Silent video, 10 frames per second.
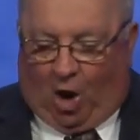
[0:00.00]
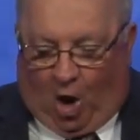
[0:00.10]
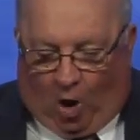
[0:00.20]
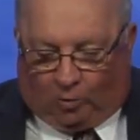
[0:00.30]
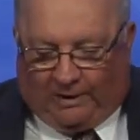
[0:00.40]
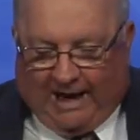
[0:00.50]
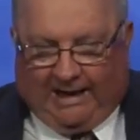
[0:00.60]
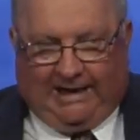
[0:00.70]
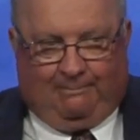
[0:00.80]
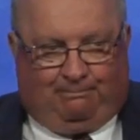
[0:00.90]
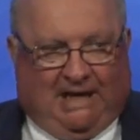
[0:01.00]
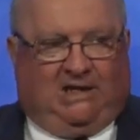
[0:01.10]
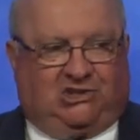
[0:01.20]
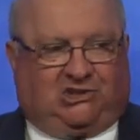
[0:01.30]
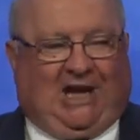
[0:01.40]
already
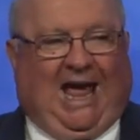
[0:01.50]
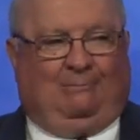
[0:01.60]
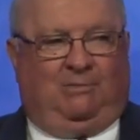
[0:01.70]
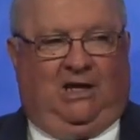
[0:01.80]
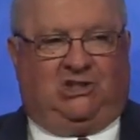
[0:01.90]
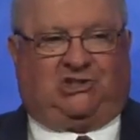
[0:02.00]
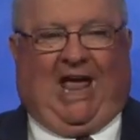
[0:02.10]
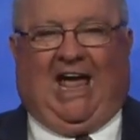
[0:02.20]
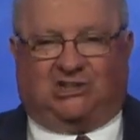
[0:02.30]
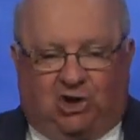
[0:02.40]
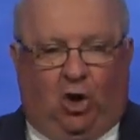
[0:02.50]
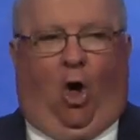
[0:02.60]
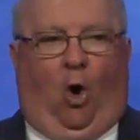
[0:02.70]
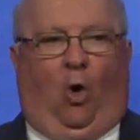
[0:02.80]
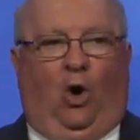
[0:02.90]
been established as
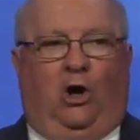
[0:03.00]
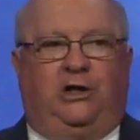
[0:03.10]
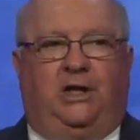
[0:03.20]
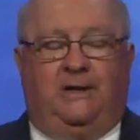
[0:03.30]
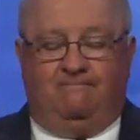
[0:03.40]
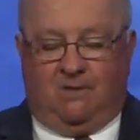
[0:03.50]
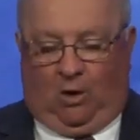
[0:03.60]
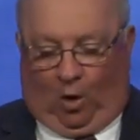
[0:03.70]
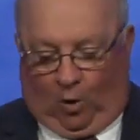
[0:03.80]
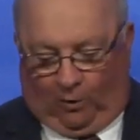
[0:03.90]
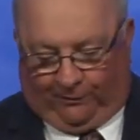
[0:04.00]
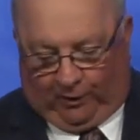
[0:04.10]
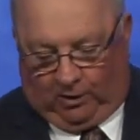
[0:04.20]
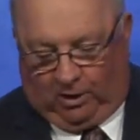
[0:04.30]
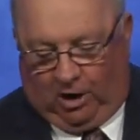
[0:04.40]
Lord
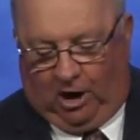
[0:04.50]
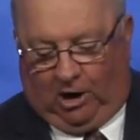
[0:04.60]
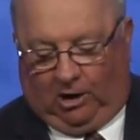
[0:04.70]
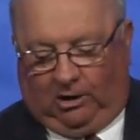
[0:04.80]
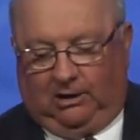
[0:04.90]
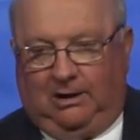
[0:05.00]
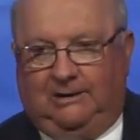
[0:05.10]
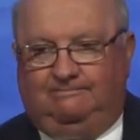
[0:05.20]
over all.